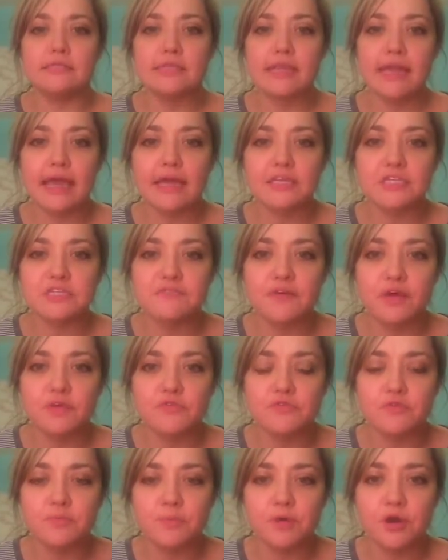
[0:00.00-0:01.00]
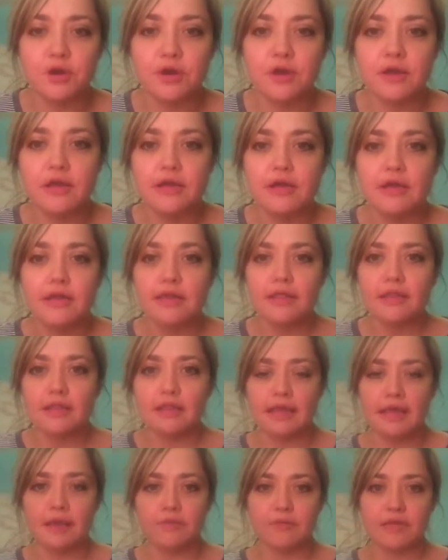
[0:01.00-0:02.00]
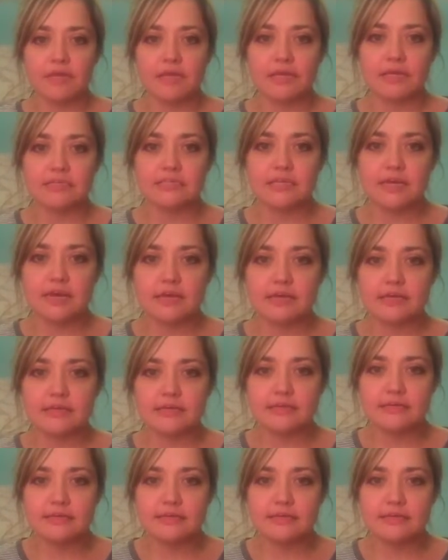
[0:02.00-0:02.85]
today I just felt super like I really need to,